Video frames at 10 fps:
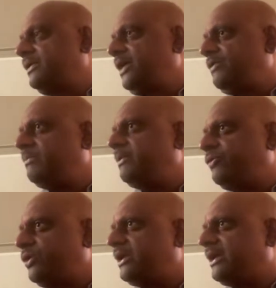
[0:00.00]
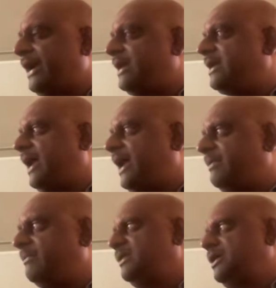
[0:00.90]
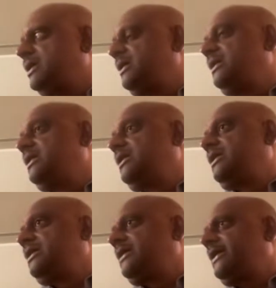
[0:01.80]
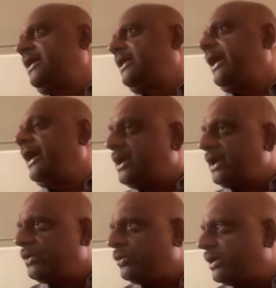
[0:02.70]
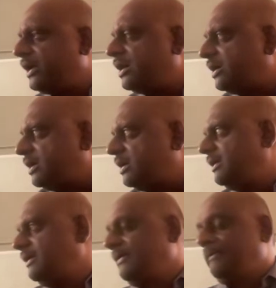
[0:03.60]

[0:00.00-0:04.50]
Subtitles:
Even before the right time, in an 8-year-old girl,